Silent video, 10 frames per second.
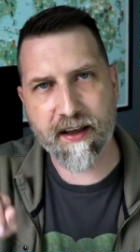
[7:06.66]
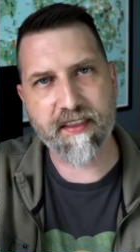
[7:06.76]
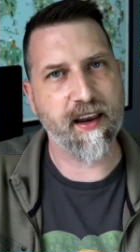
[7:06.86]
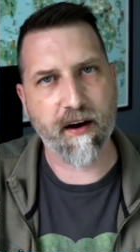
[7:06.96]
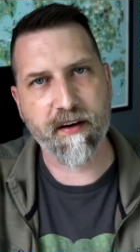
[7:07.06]
out
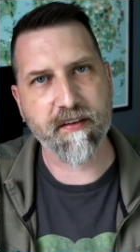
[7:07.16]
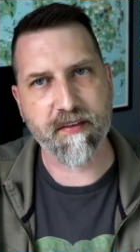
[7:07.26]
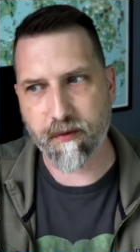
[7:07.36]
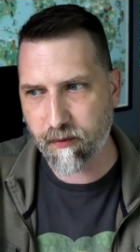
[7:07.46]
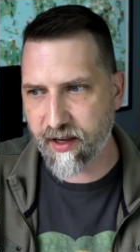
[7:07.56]
the areas
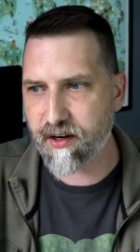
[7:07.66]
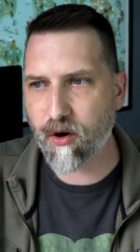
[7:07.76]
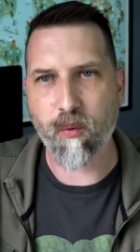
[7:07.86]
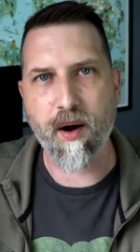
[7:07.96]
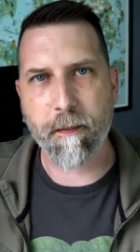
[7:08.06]
that we
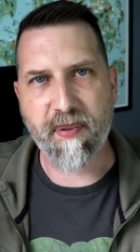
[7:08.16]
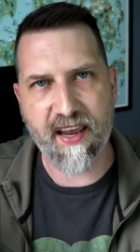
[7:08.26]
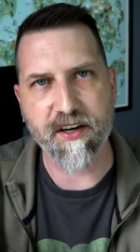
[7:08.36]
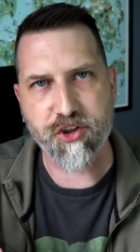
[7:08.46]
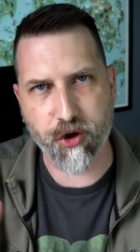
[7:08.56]
don't want
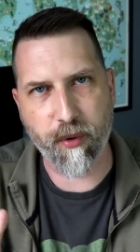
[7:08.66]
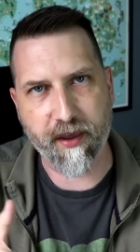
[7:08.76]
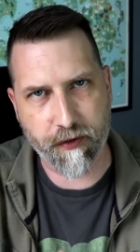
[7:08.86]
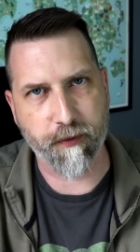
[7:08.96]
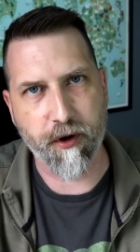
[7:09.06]
paint
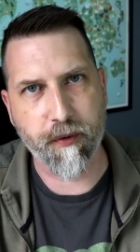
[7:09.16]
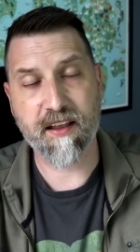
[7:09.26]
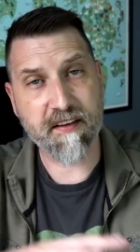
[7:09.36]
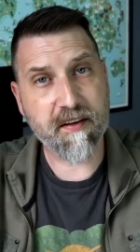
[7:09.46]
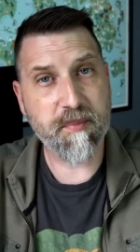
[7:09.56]
showing through.
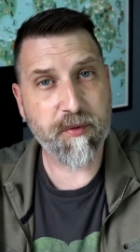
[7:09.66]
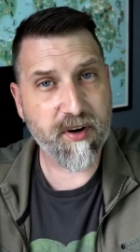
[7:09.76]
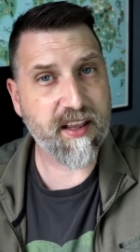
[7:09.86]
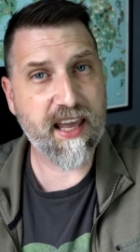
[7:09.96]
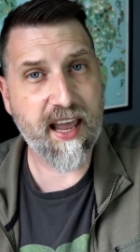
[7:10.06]
Now this can be
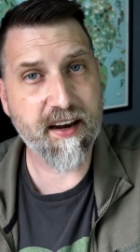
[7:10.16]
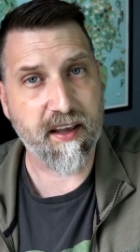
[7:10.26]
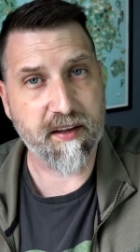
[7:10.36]
really handy.